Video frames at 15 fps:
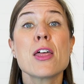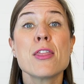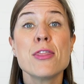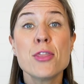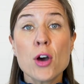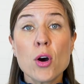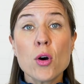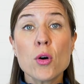
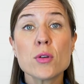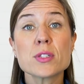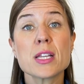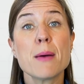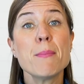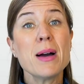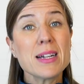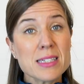those,
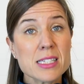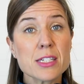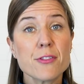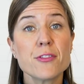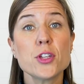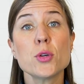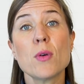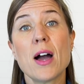amongst a
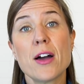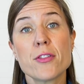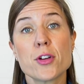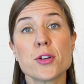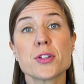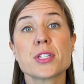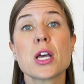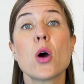few
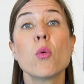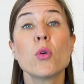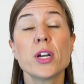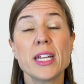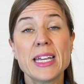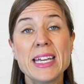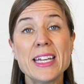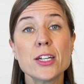others,
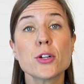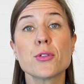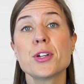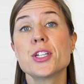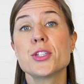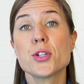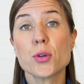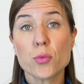would
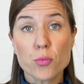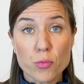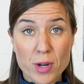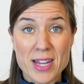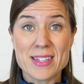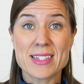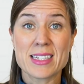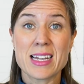increase your
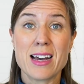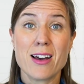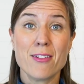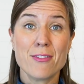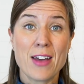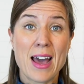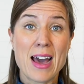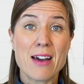risk
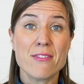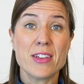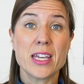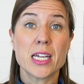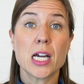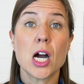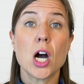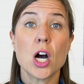of
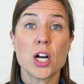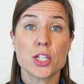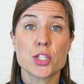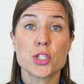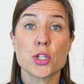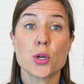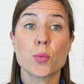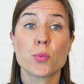having
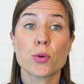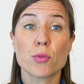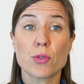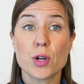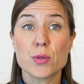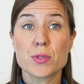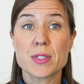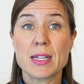
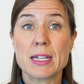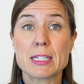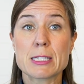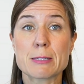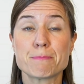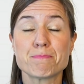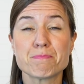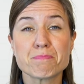
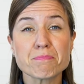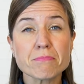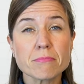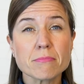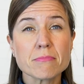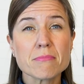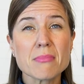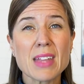osteoporosis.
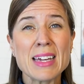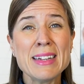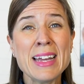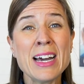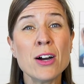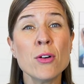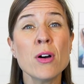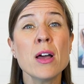
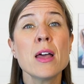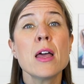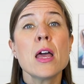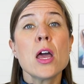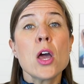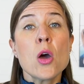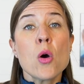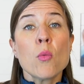Now,
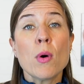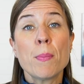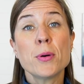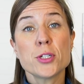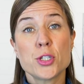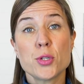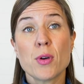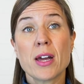what
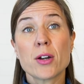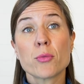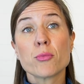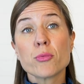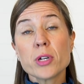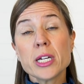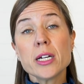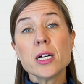puts you at a
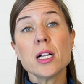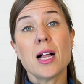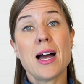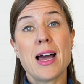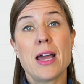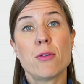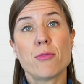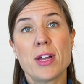real
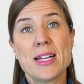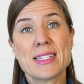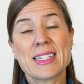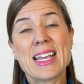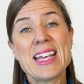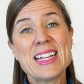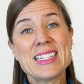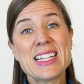high risk
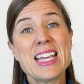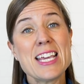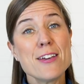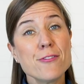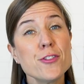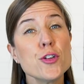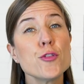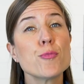is
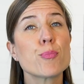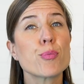if you've